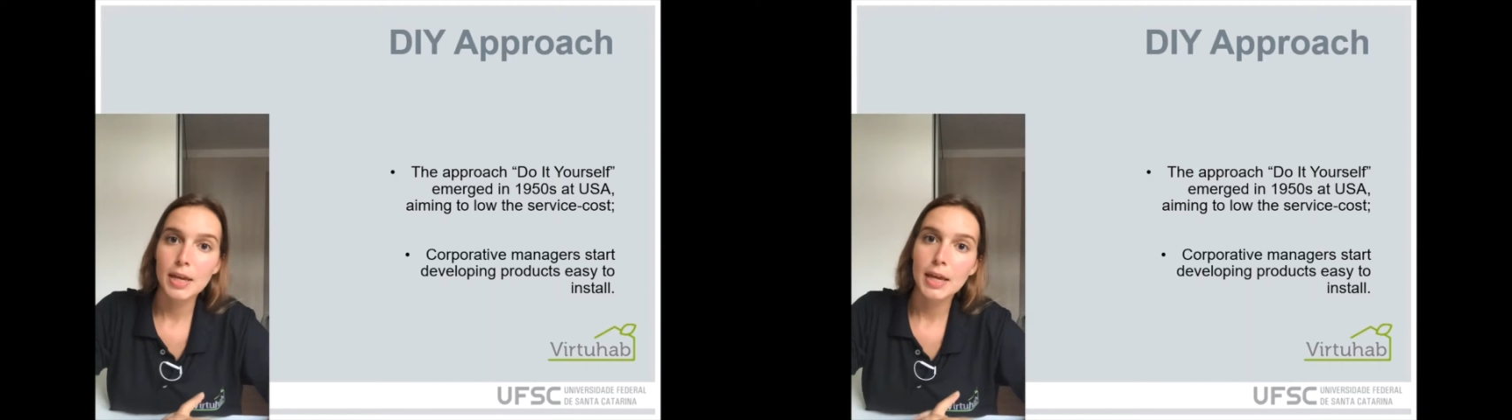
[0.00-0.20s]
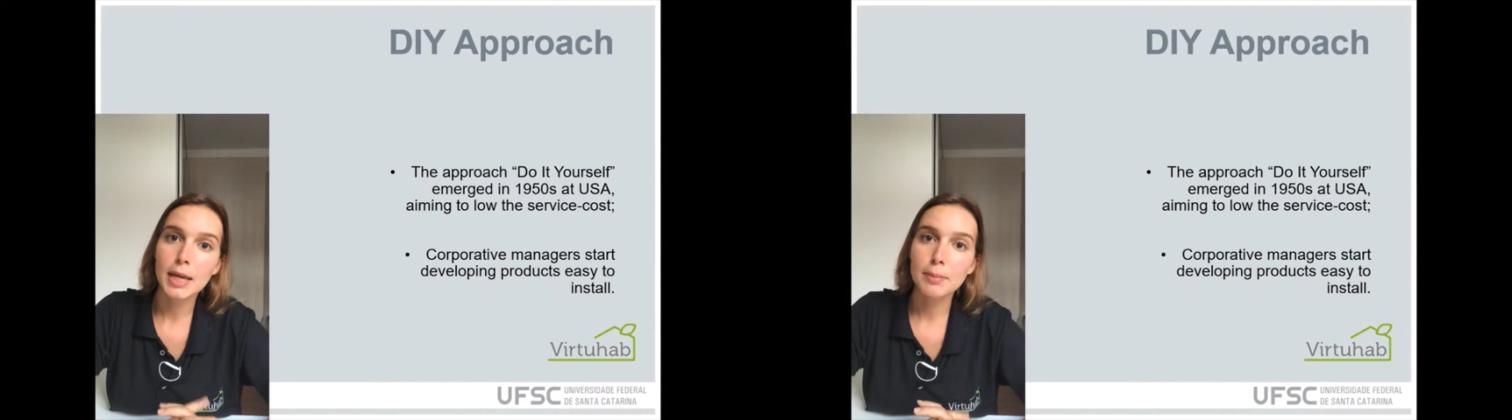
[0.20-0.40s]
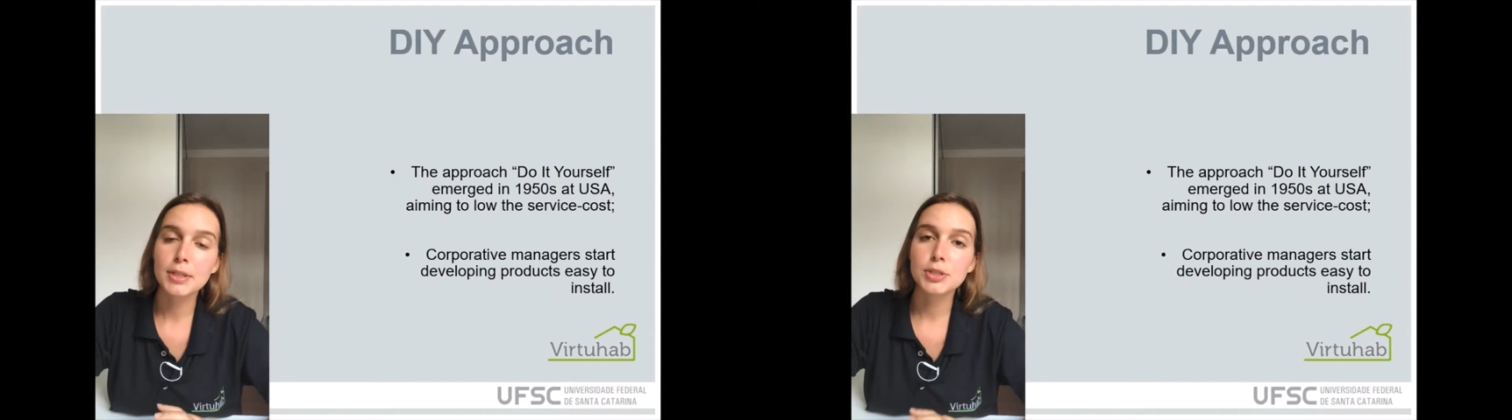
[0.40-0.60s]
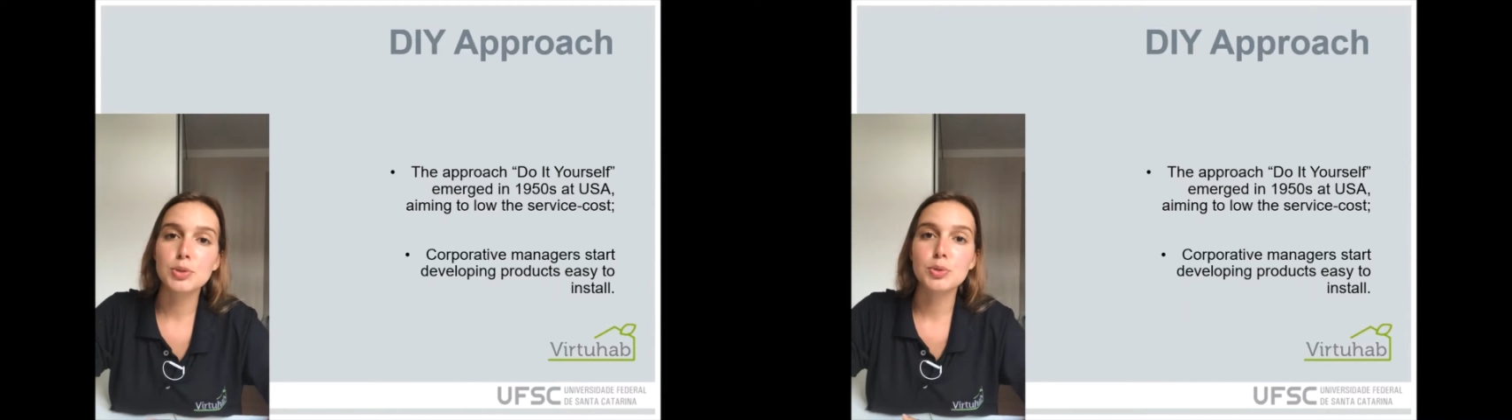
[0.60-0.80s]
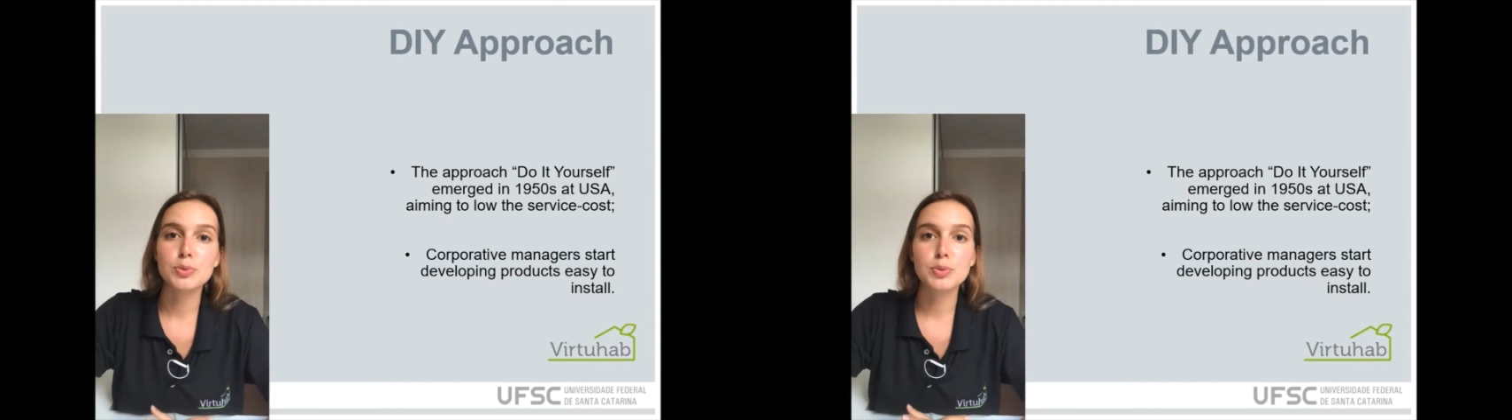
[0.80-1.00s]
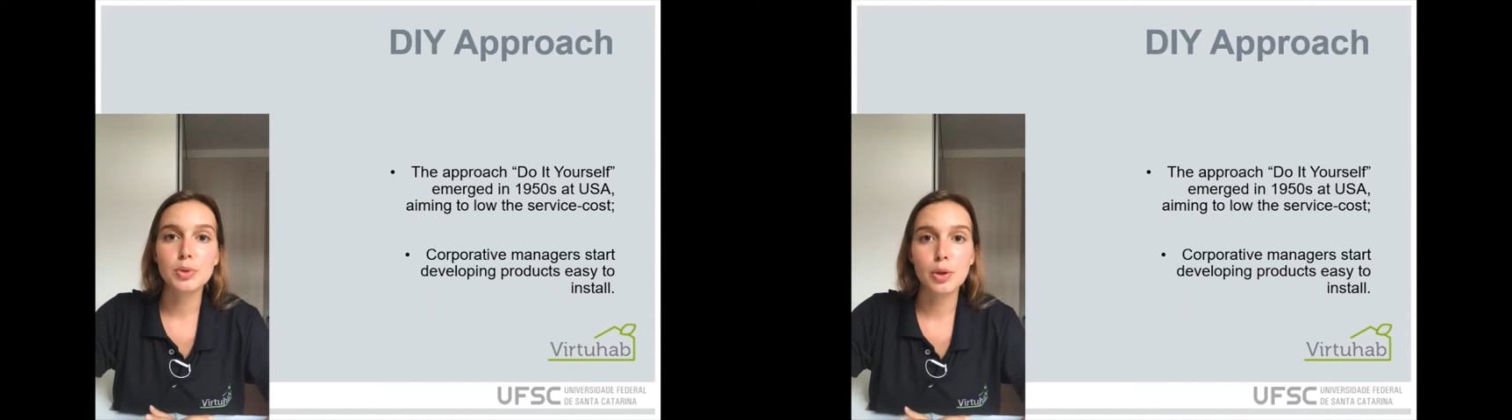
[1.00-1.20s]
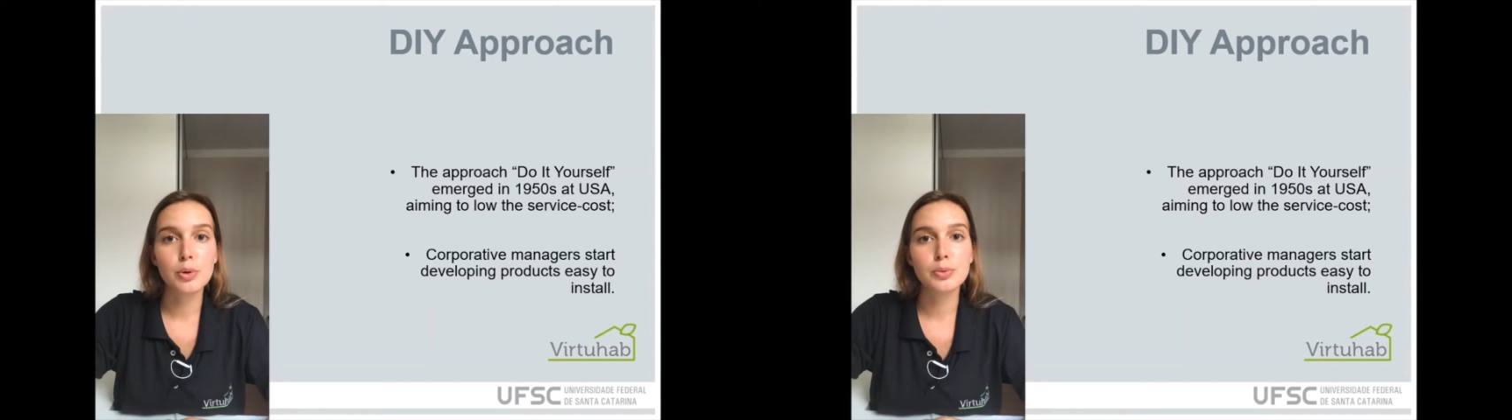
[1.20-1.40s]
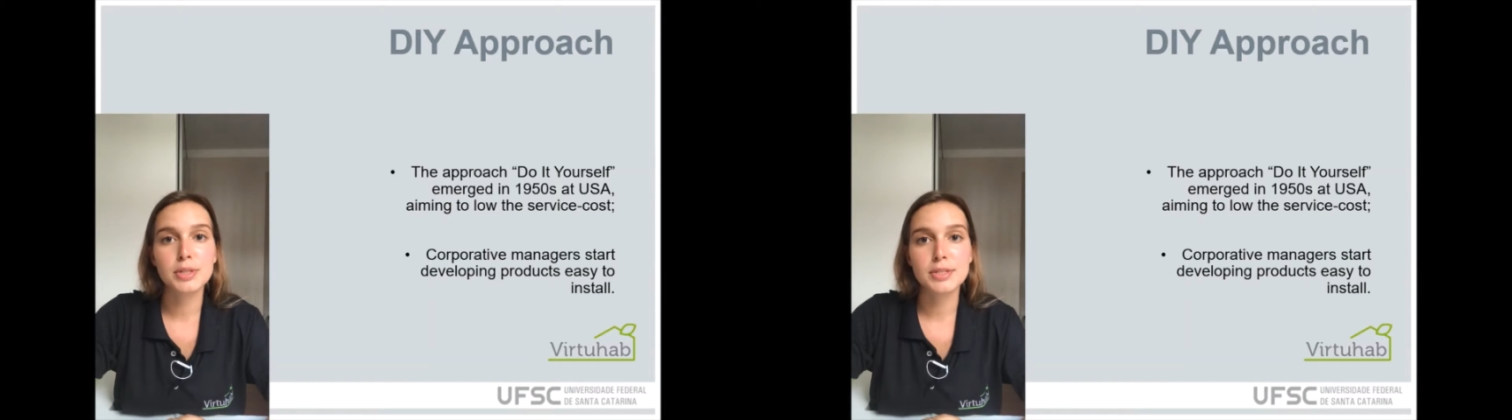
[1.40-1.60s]
aiming to lower
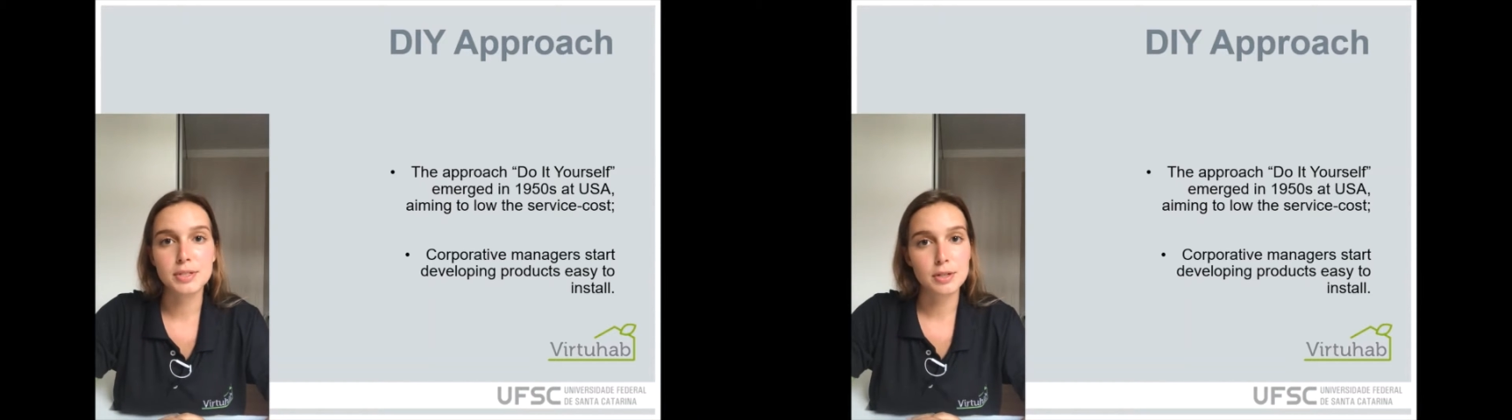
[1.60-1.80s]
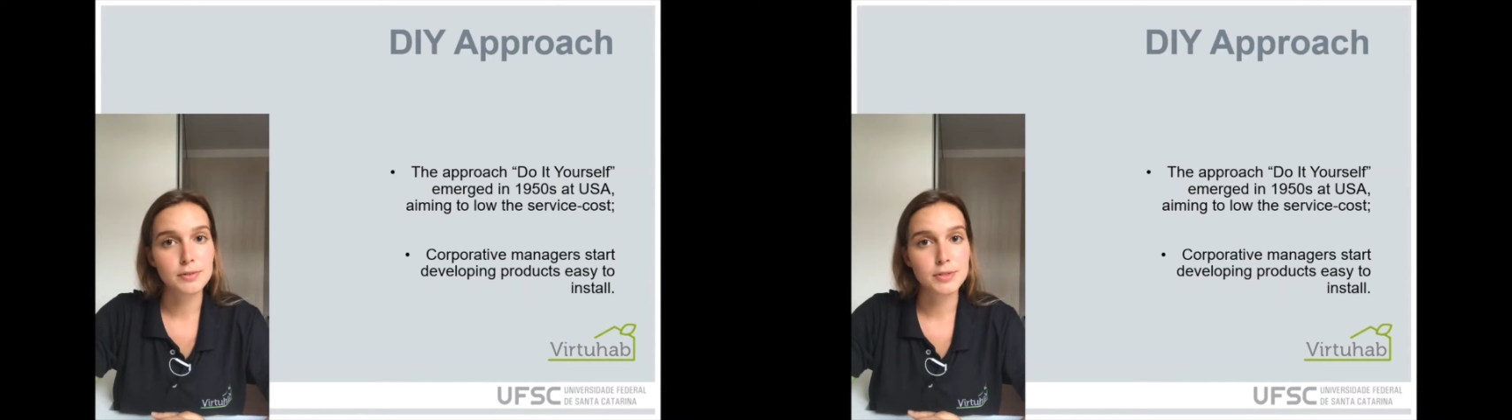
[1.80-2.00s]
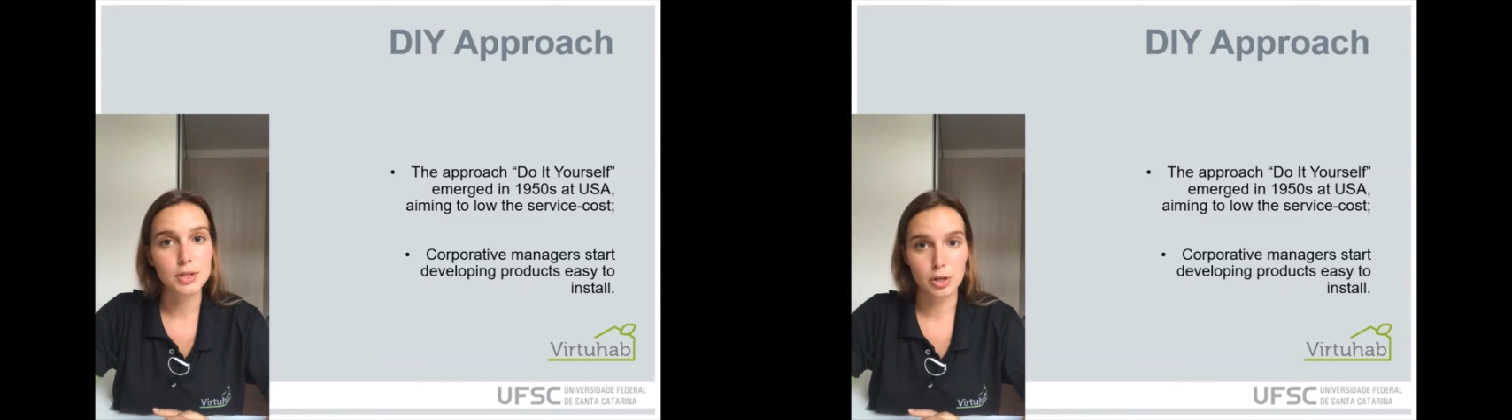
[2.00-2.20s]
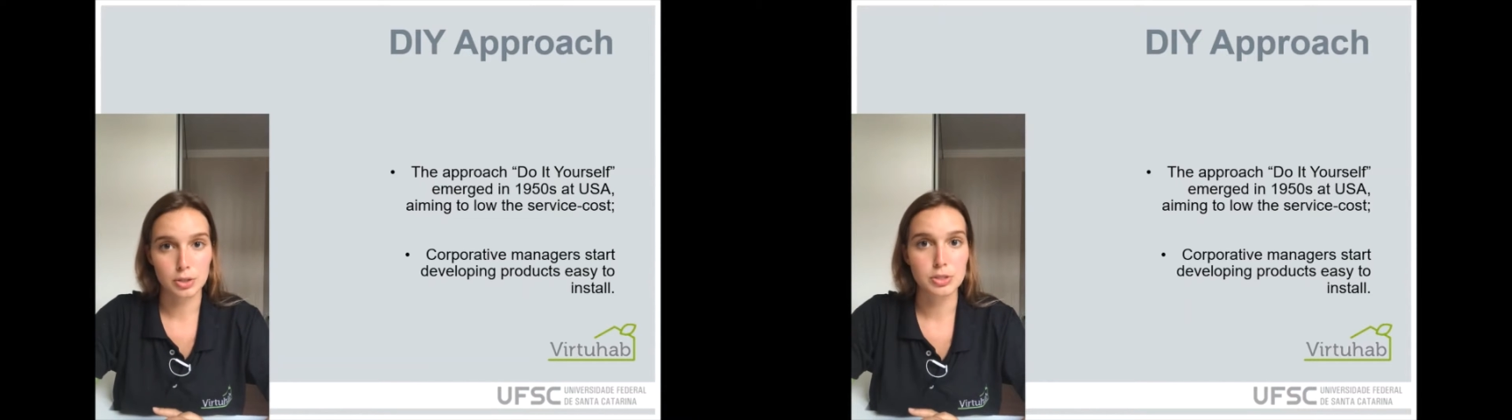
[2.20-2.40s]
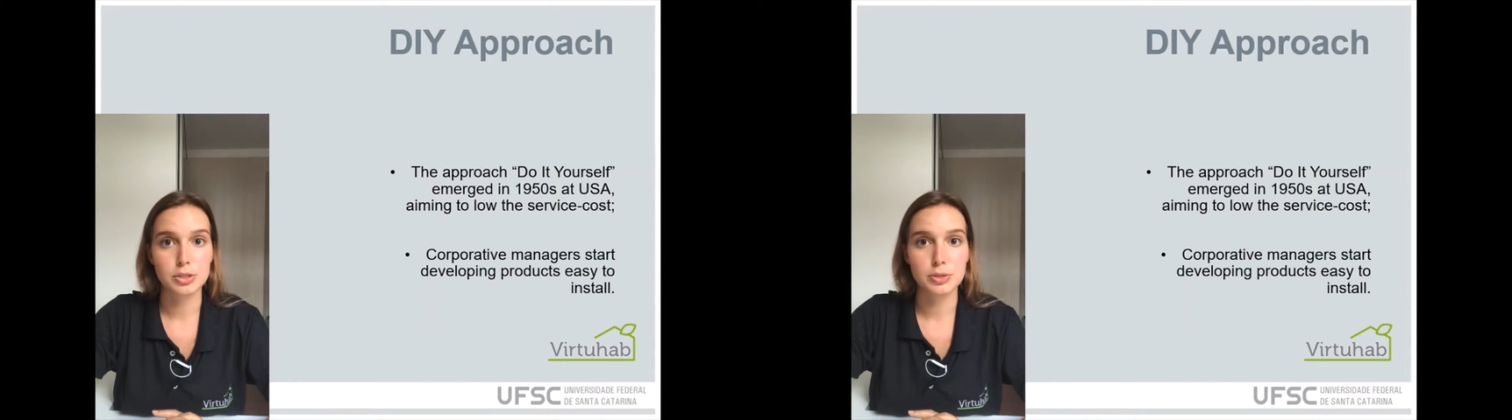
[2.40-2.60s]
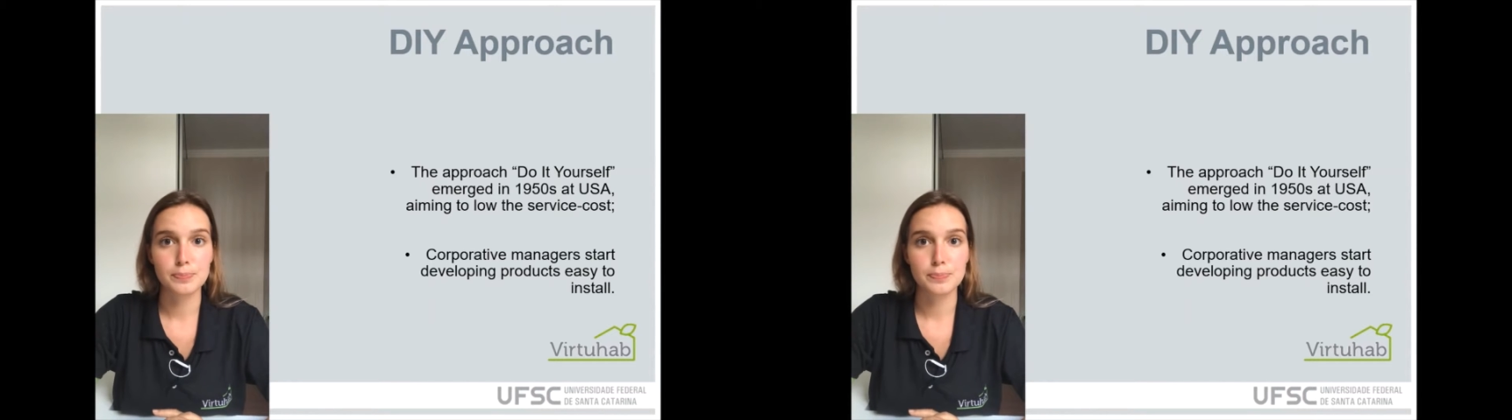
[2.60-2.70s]
the service cost.